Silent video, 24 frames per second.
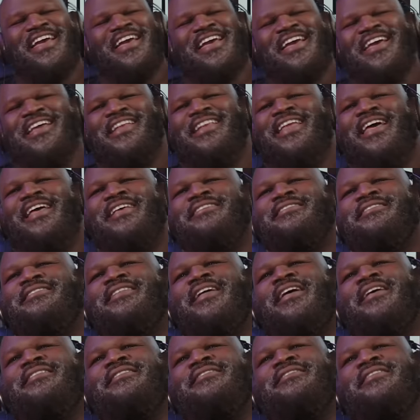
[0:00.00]
And that's
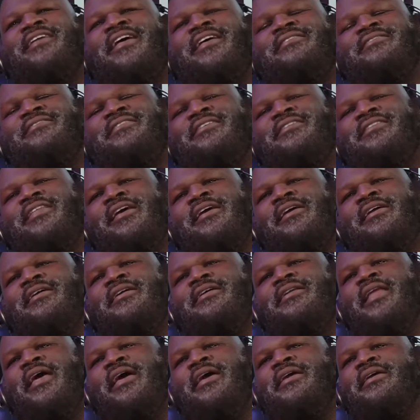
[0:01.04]
the thing.
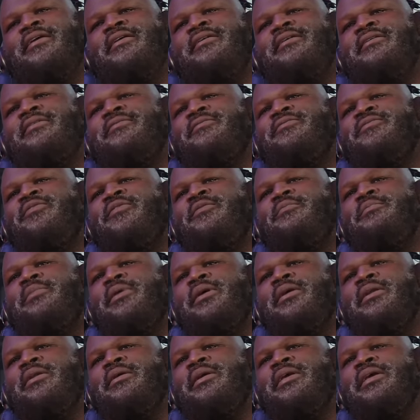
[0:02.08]
Like, for
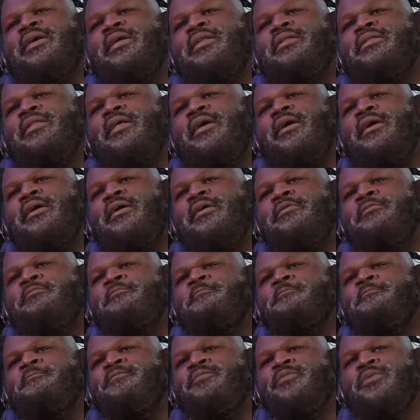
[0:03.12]
me to get there,
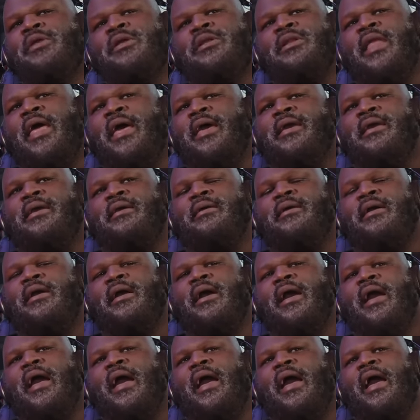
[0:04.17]
like,
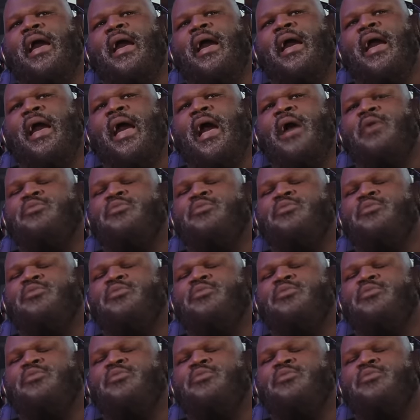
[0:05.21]
I